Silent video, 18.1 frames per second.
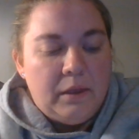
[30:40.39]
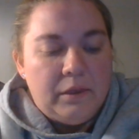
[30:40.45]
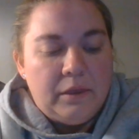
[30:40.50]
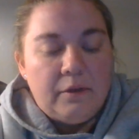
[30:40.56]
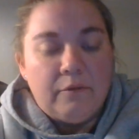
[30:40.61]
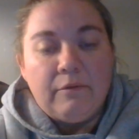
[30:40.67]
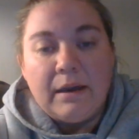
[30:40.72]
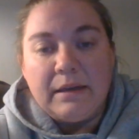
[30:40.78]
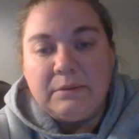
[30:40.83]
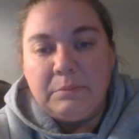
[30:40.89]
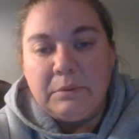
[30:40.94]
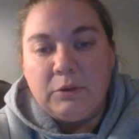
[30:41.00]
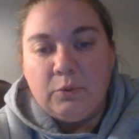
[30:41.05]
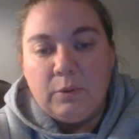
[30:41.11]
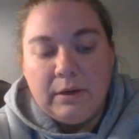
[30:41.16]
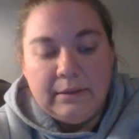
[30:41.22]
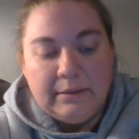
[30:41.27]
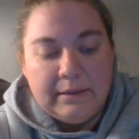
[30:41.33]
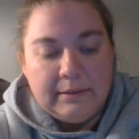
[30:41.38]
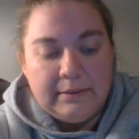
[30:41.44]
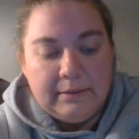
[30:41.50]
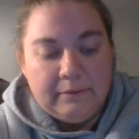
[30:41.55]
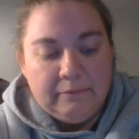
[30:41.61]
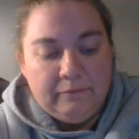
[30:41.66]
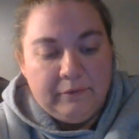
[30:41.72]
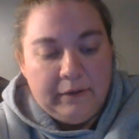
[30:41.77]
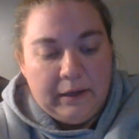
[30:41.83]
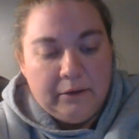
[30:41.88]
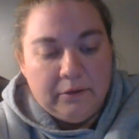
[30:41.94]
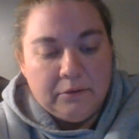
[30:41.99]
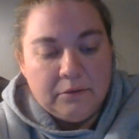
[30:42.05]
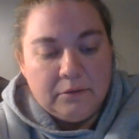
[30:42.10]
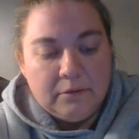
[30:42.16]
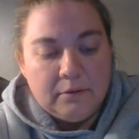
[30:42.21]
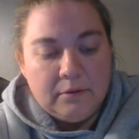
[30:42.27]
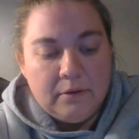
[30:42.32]
The respiratory system
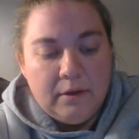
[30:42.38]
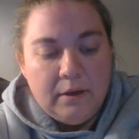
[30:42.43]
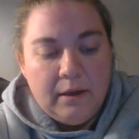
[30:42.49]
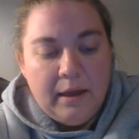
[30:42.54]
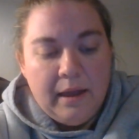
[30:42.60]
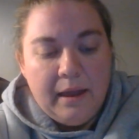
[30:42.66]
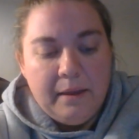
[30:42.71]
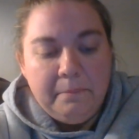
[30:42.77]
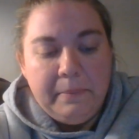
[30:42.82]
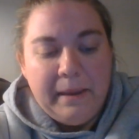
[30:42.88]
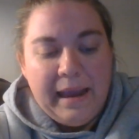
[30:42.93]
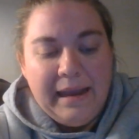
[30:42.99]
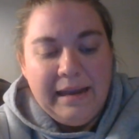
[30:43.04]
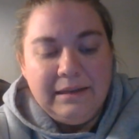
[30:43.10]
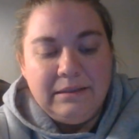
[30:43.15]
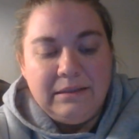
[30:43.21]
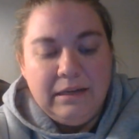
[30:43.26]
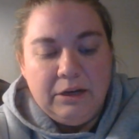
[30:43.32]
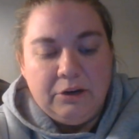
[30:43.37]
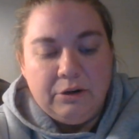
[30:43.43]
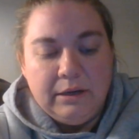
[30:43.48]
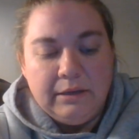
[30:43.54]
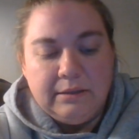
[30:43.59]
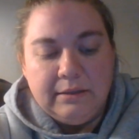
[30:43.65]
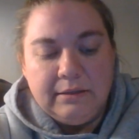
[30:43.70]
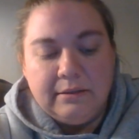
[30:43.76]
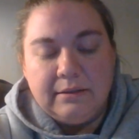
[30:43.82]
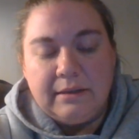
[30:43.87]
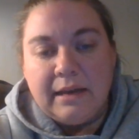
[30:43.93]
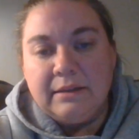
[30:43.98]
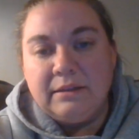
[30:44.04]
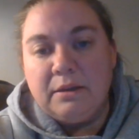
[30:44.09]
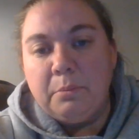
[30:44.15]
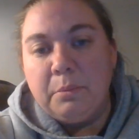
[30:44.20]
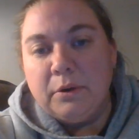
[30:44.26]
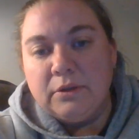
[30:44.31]
fails. And pain decreases
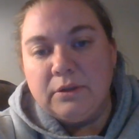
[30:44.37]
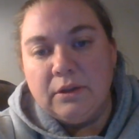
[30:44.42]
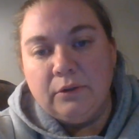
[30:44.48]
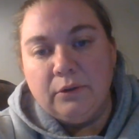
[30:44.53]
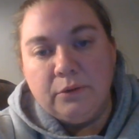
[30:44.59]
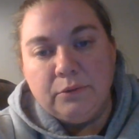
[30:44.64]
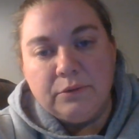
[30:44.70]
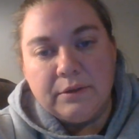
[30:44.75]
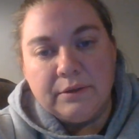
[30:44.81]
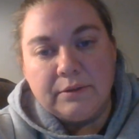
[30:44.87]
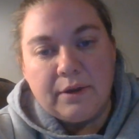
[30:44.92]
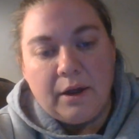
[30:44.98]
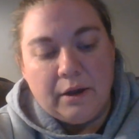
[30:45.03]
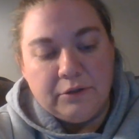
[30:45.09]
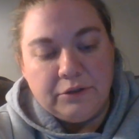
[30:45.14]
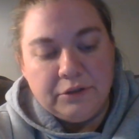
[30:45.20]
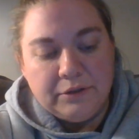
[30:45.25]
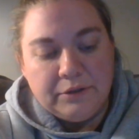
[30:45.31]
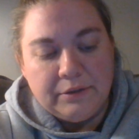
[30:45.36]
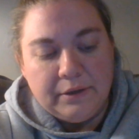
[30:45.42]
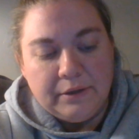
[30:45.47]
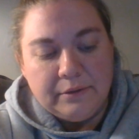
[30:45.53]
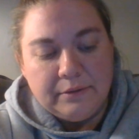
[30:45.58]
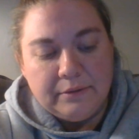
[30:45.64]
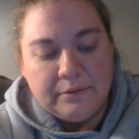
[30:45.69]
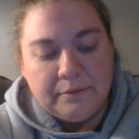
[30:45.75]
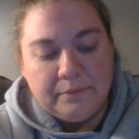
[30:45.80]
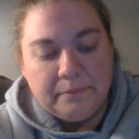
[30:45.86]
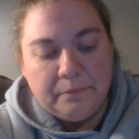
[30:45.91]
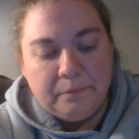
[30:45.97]
as the person loses consciousness.